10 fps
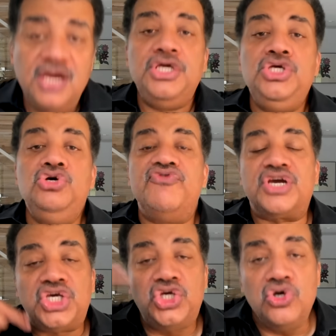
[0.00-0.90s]
you've
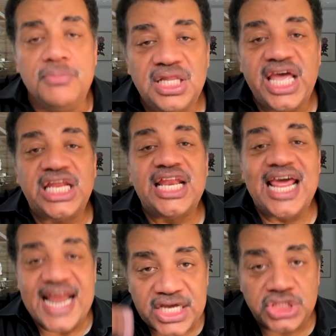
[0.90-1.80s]
accumulated
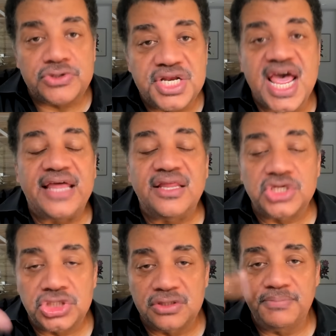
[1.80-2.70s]
an extra day that
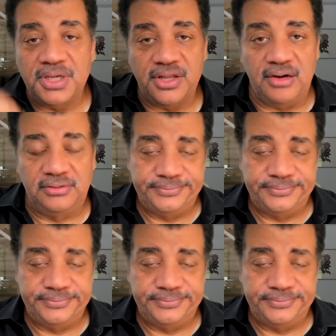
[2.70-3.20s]
shouldn't be there.